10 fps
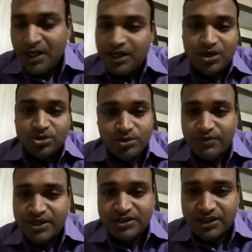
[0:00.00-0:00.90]
It was not
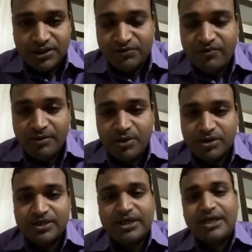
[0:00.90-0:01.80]
very successful. Why?
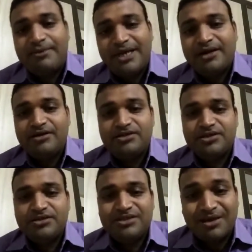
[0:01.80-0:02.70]
Because the climatic
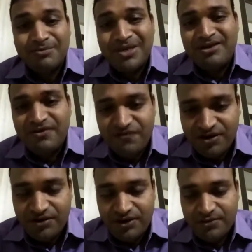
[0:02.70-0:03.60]
conditions is completely
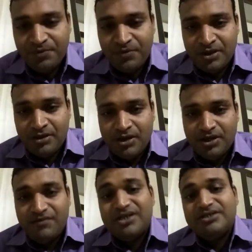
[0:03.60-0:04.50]
different here.
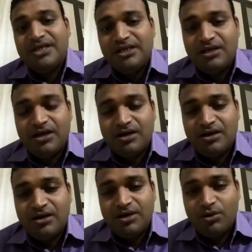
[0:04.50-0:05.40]
Whereas that
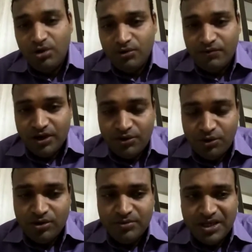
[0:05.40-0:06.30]
in old
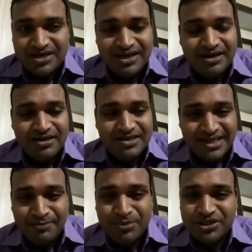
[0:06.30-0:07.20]
Europe, the
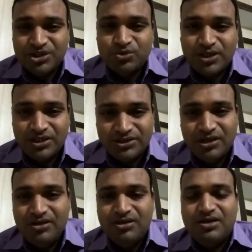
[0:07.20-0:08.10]
temperature is very
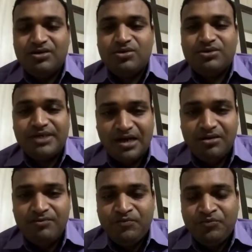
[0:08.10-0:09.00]
chill, around 10